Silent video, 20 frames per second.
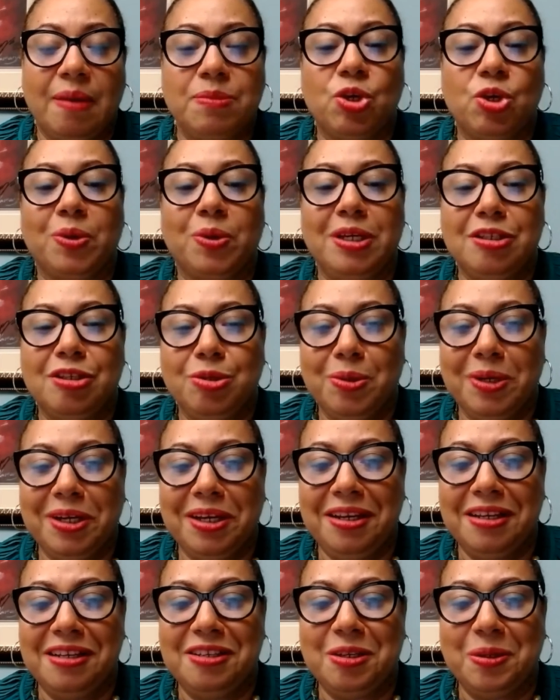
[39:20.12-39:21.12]
So he's
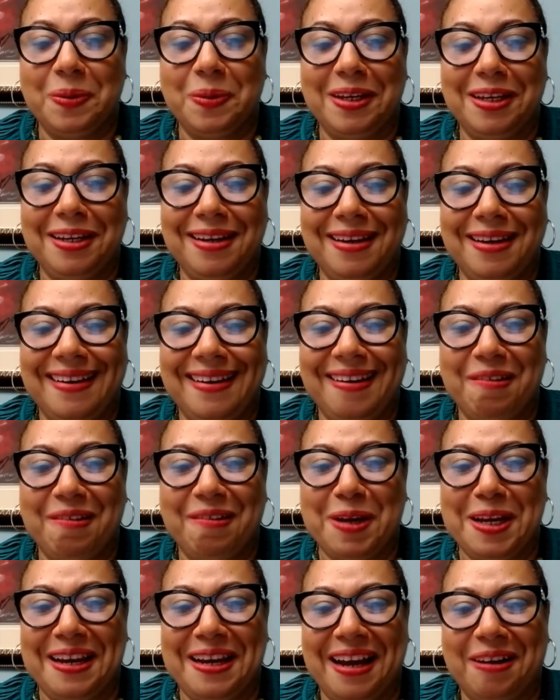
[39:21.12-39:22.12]
looking into it
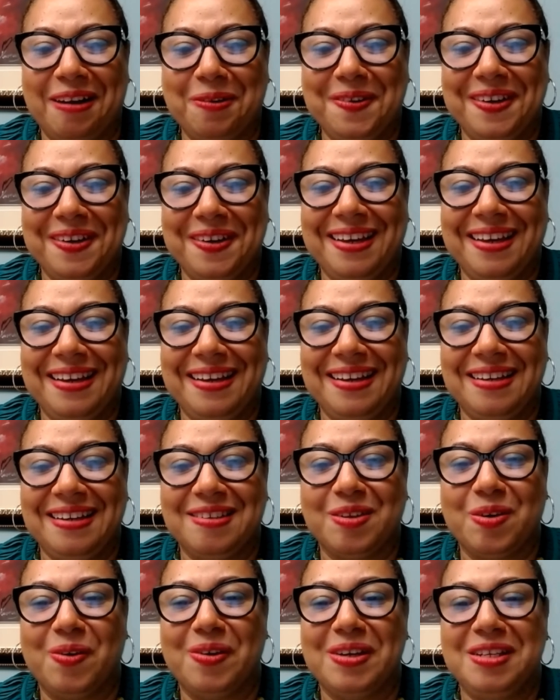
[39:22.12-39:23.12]
right now. He
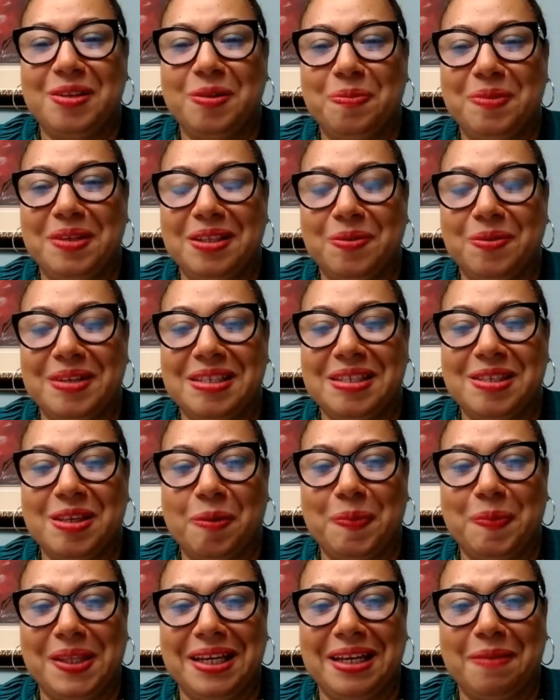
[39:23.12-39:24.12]
is going to be doing
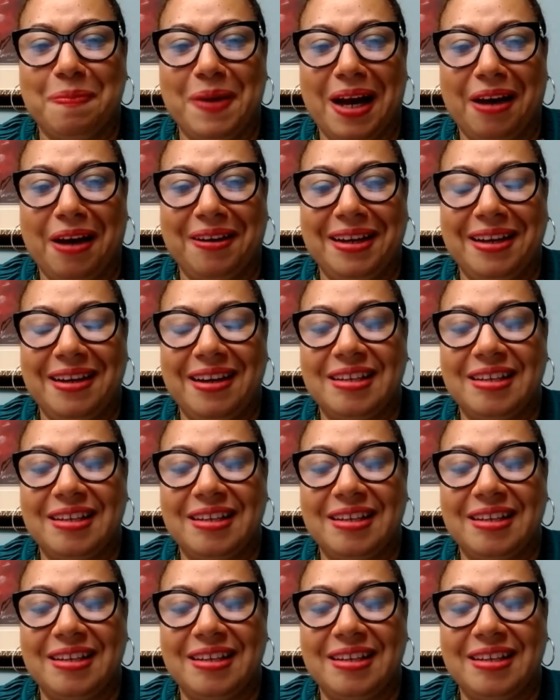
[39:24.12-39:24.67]
something about it.